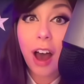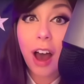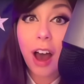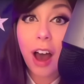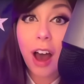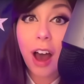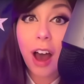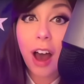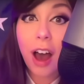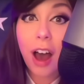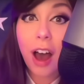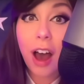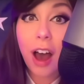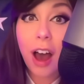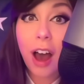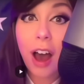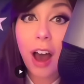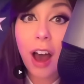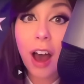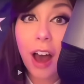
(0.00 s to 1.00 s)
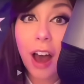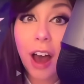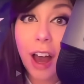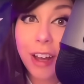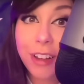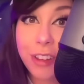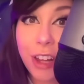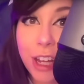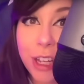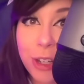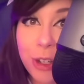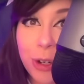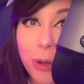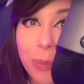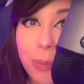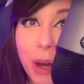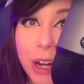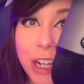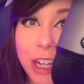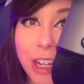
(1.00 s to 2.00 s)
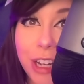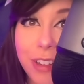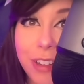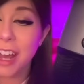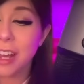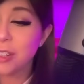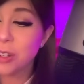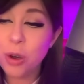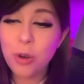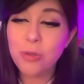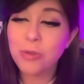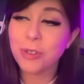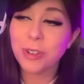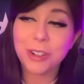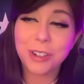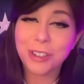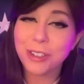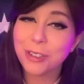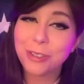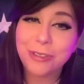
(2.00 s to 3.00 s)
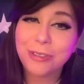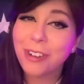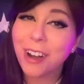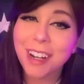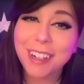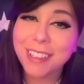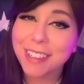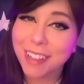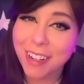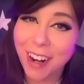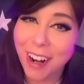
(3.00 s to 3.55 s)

it is what it is. I like your money. It's over. You fucked it